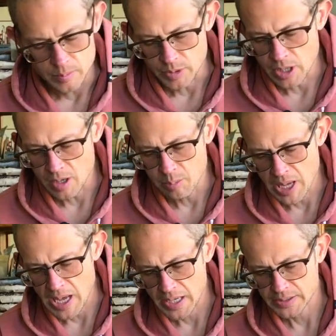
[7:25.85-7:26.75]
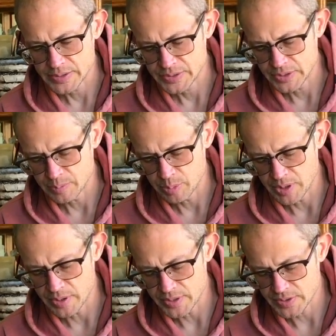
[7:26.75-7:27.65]
compact
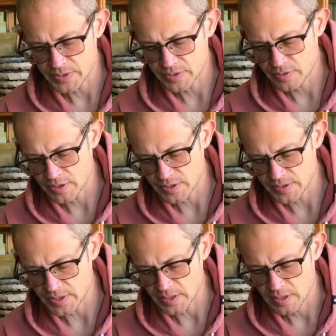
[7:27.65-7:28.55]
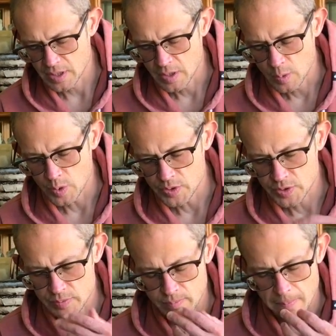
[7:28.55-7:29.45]
bitterness and astringency, which